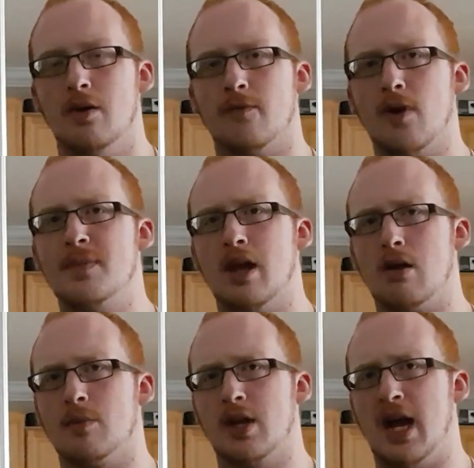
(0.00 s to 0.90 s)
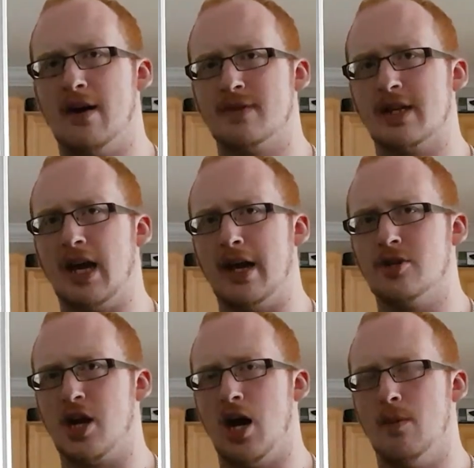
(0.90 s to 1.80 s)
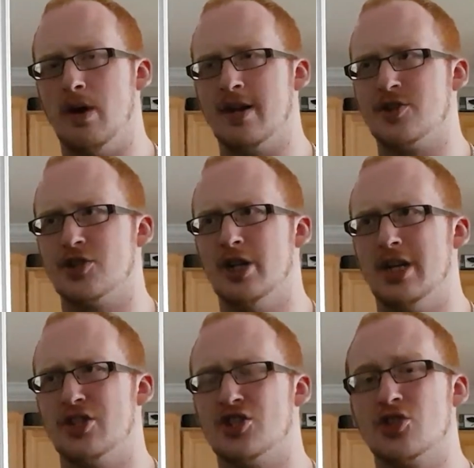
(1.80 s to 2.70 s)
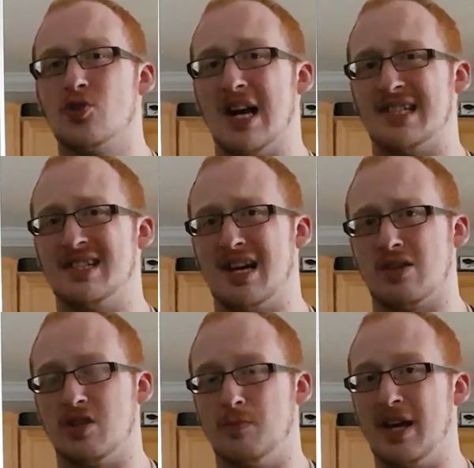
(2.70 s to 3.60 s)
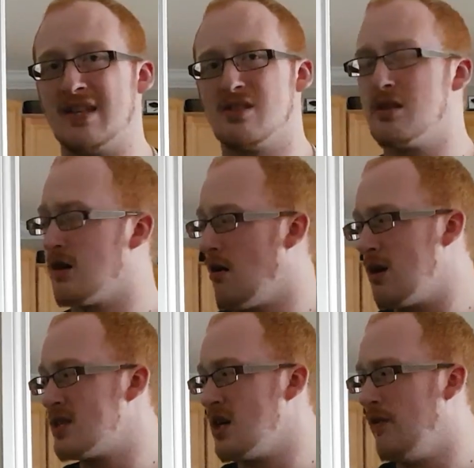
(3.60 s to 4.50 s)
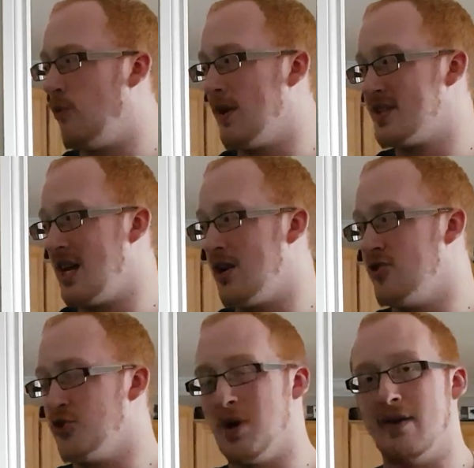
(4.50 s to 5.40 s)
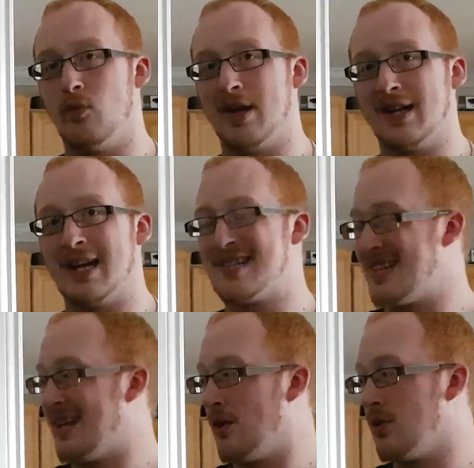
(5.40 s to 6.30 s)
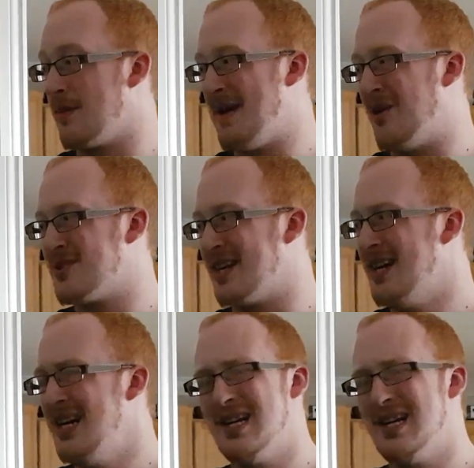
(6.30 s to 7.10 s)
From there, I'm going to have to gauge how much stress is actually placed on the card itself once I do have a way to get it securely mounted,